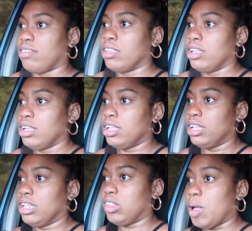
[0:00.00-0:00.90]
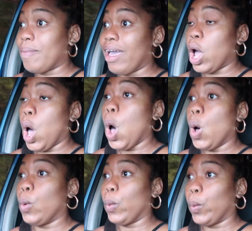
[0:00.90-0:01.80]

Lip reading: So I'm like, oh.